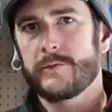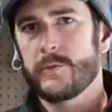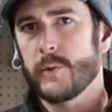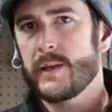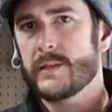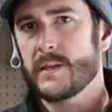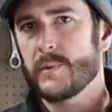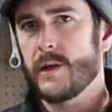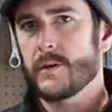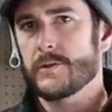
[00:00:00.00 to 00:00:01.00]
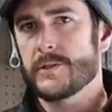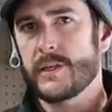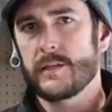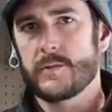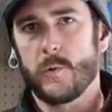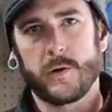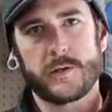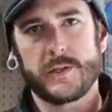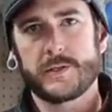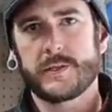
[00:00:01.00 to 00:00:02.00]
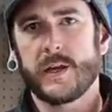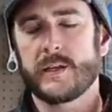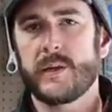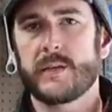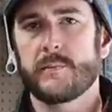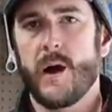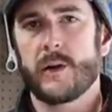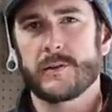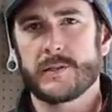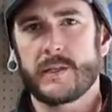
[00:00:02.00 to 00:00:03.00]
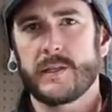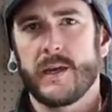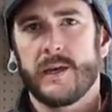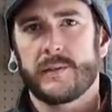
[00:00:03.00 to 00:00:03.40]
if you read some of Dr. Seeley's work, such as Honeybee Democracy,